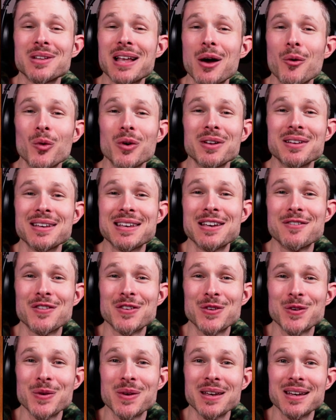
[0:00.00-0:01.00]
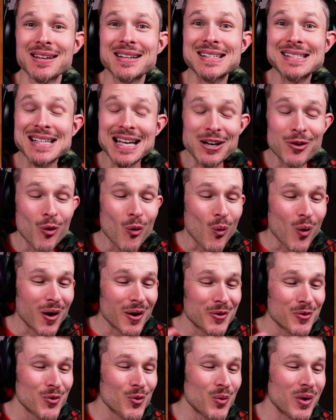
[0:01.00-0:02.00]
I wouldn't give it to you because I don't want
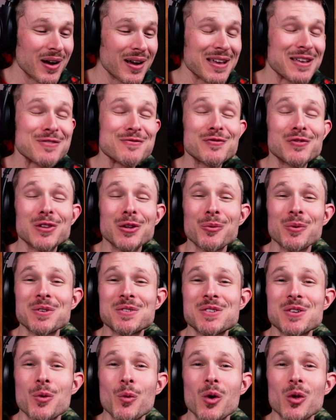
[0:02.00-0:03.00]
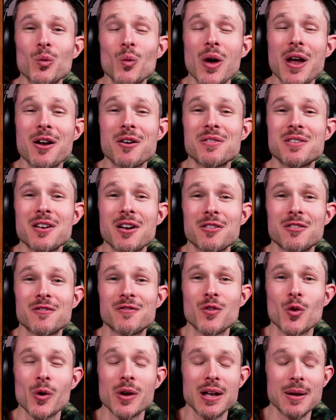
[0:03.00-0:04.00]
to influence it one way or the other
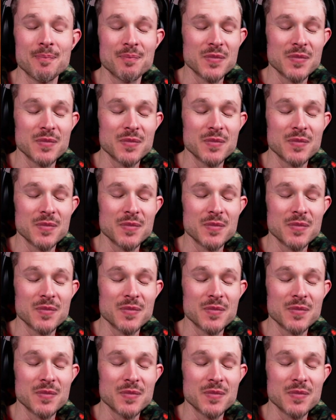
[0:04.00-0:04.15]
for you.